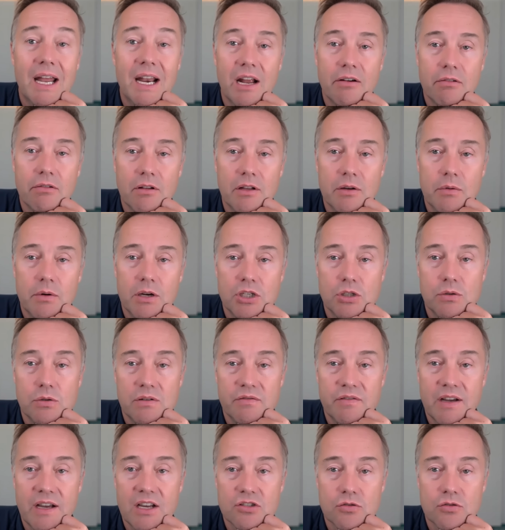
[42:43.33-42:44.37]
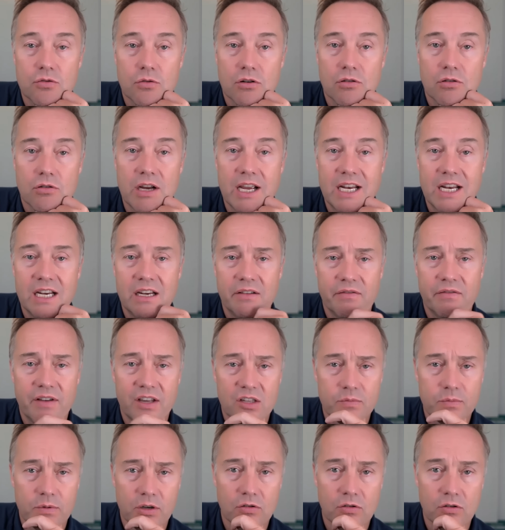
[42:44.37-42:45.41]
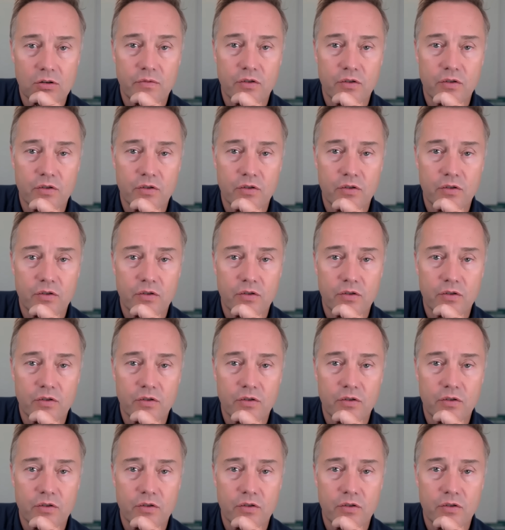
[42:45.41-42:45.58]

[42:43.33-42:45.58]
but I really want to invest or create an investment